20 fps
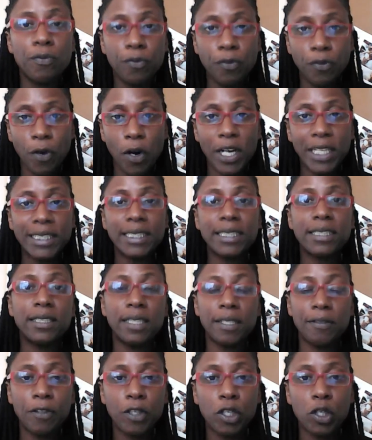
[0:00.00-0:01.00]
find it
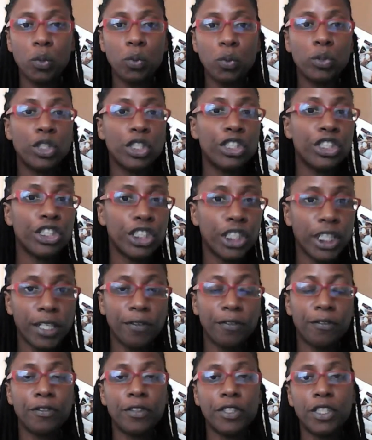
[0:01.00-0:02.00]
difficult to
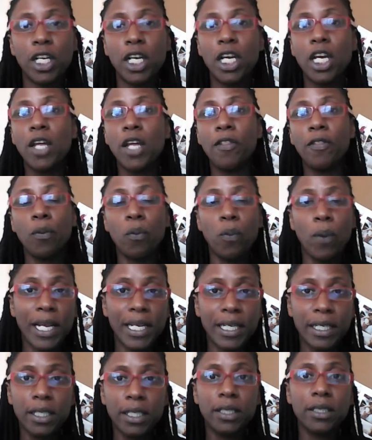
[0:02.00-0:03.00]
shift the
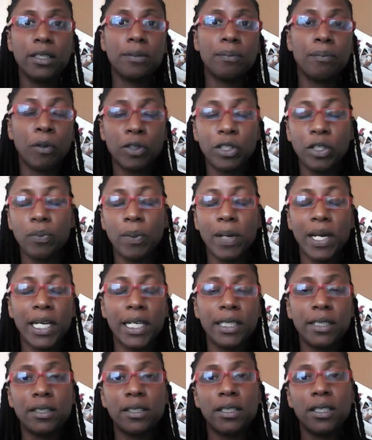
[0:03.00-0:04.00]
weight, body
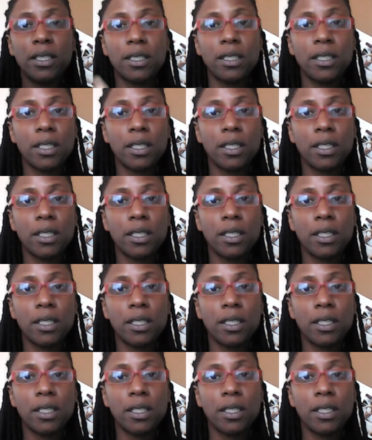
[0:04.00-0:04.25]
weight,